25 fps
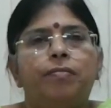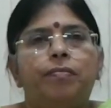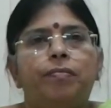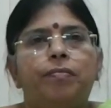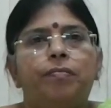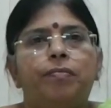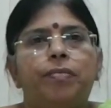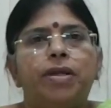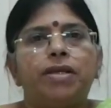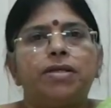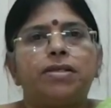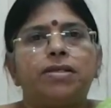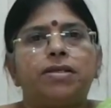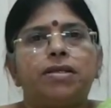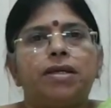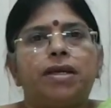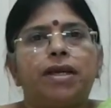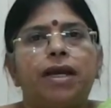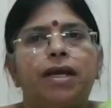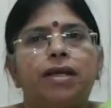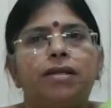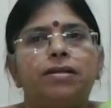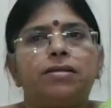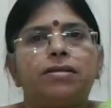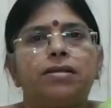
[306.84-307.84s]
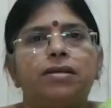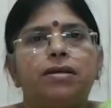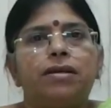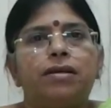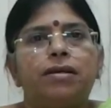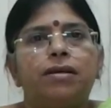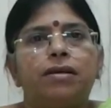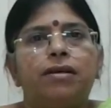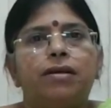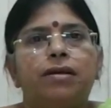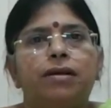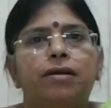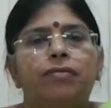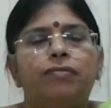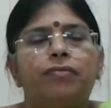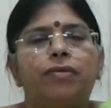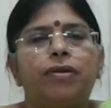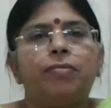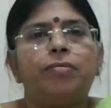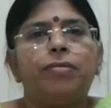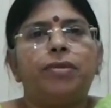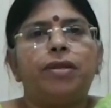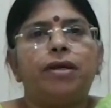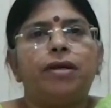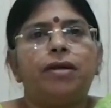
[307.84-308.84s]
breast cancer
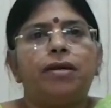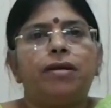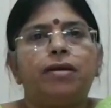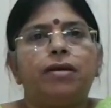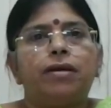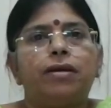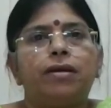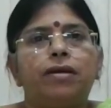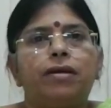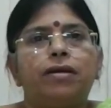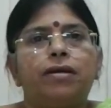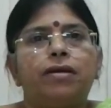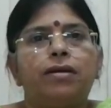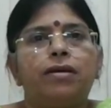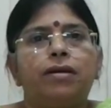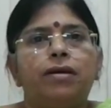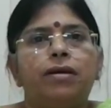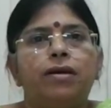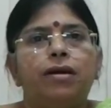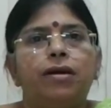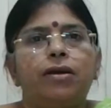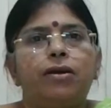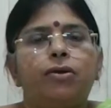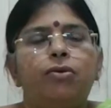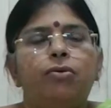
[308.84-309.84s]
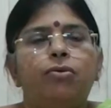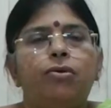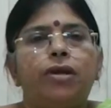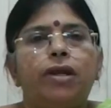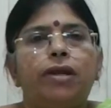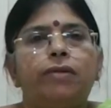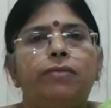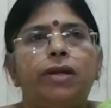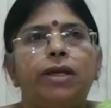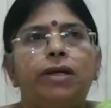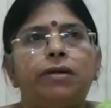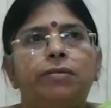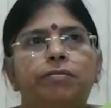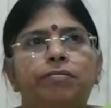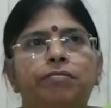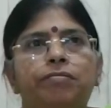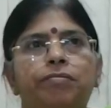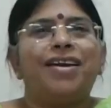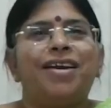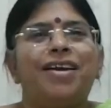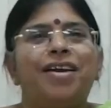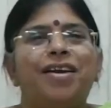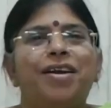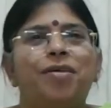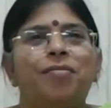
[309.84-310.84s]
from the root level.
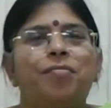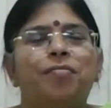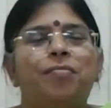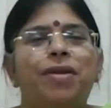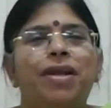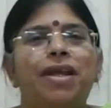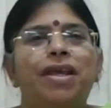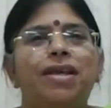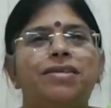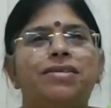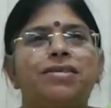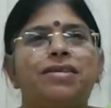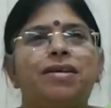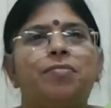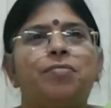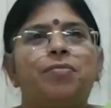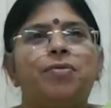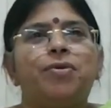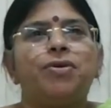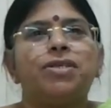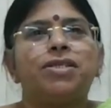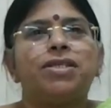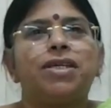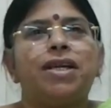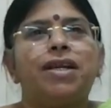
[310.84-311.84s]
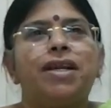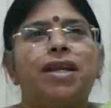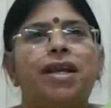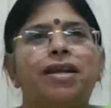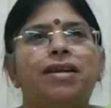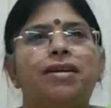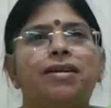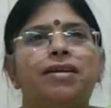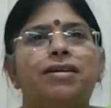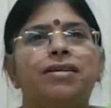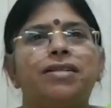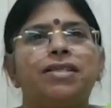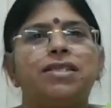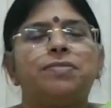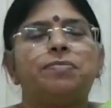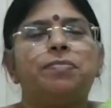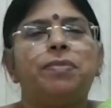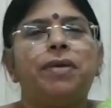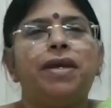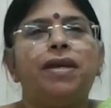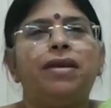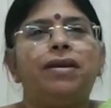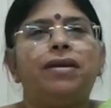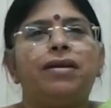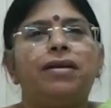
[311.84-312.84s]
Please support Chennai Turns
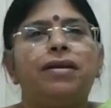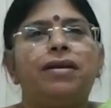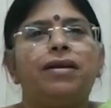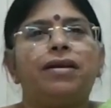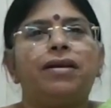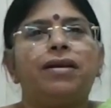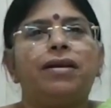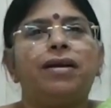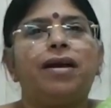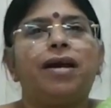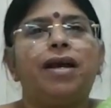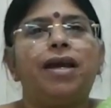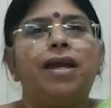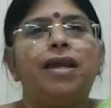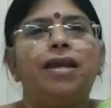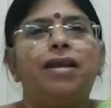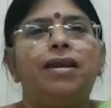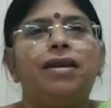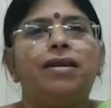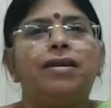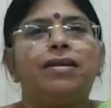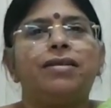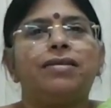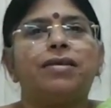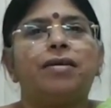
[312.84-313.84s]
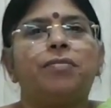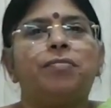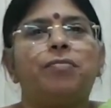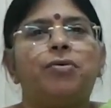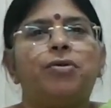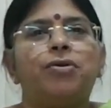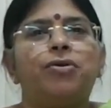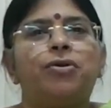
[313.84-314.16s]
Pink. I support